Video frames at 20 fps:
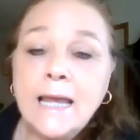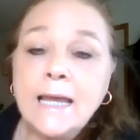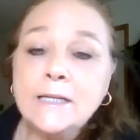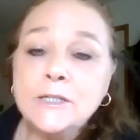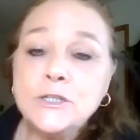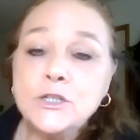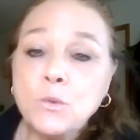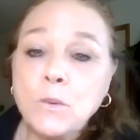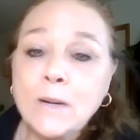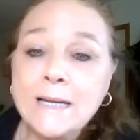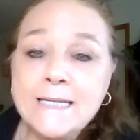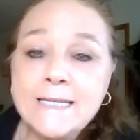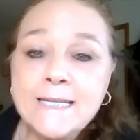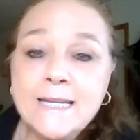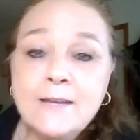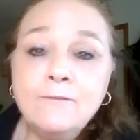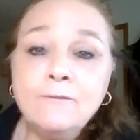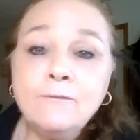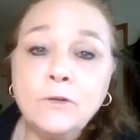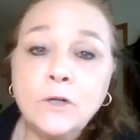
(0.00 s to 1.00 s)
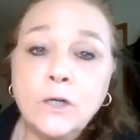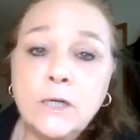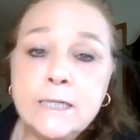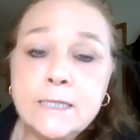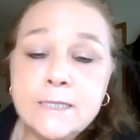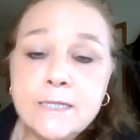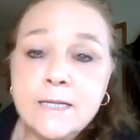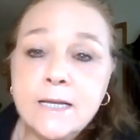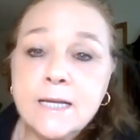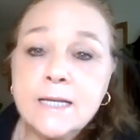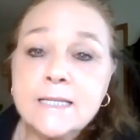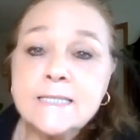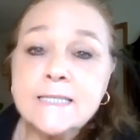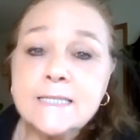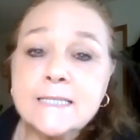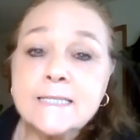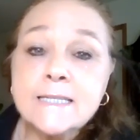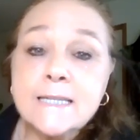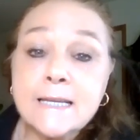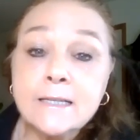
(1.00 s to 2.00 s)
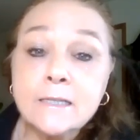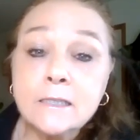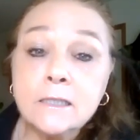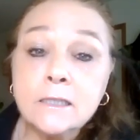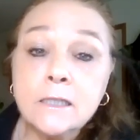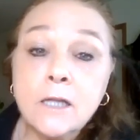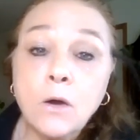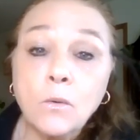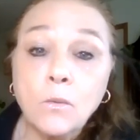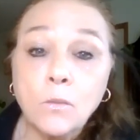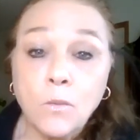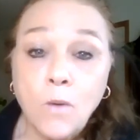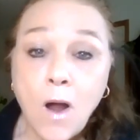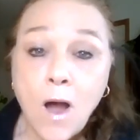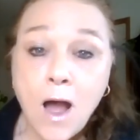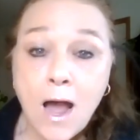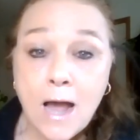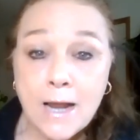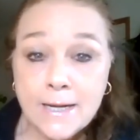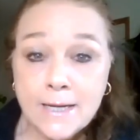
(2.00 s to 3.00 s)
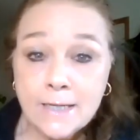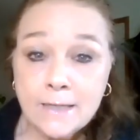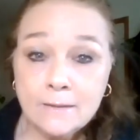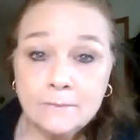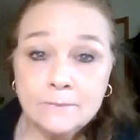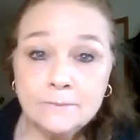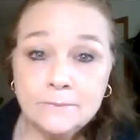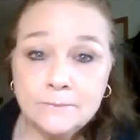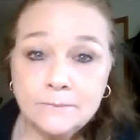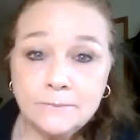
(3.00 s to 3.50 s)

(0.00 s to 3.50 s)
a 20-foot steel rod